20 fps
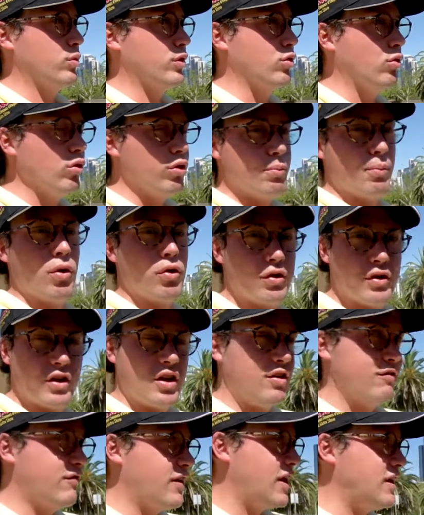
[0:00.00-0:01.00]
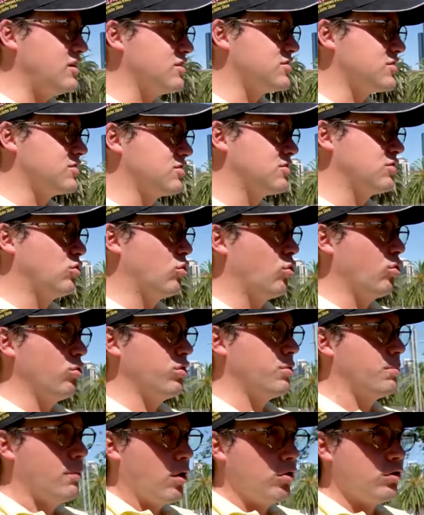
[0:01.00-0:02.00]
with all the modern conveniences and all
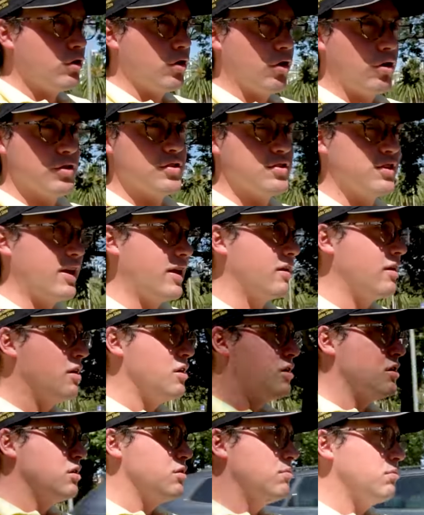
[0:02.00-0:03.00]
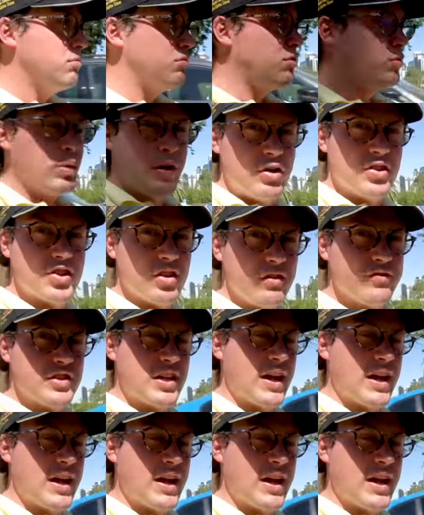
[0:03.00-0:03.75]
the mod cons that we sort of